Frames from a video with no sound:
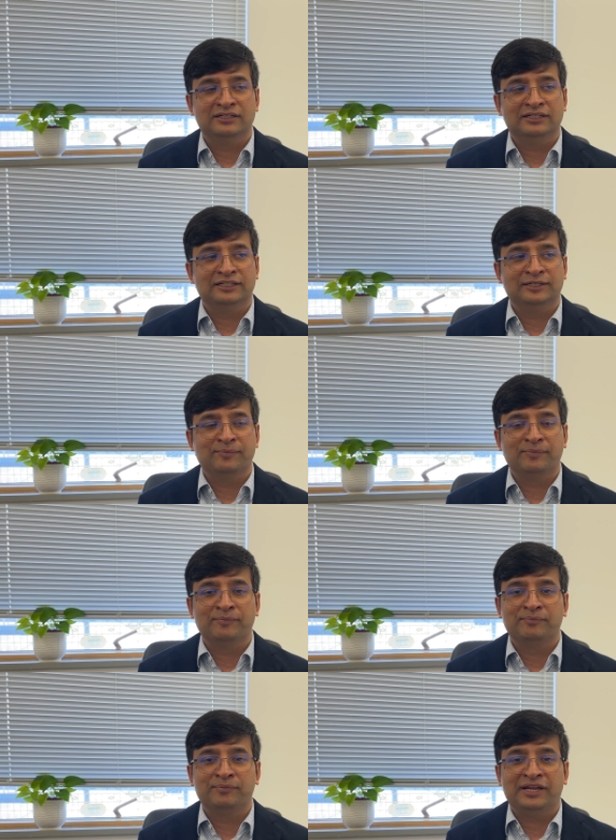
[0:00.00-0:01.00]

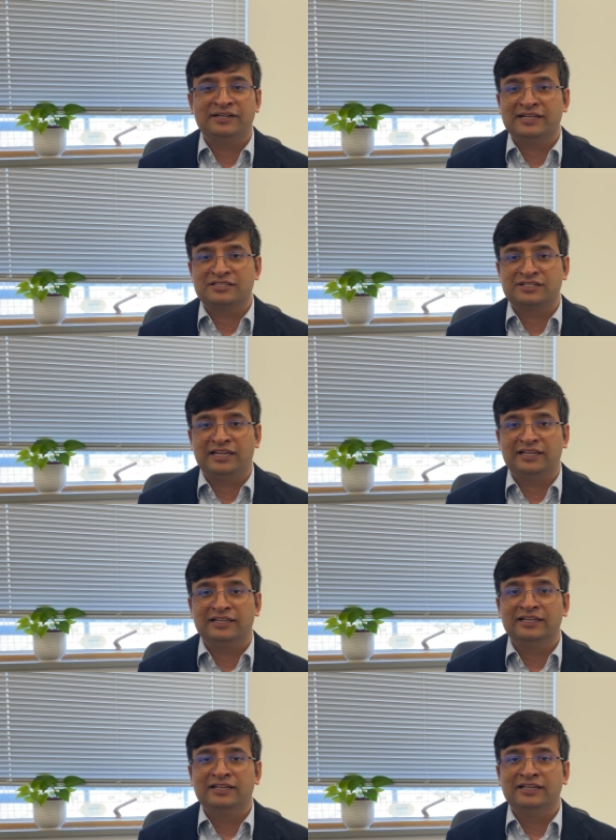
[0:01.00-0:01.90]
pen testing,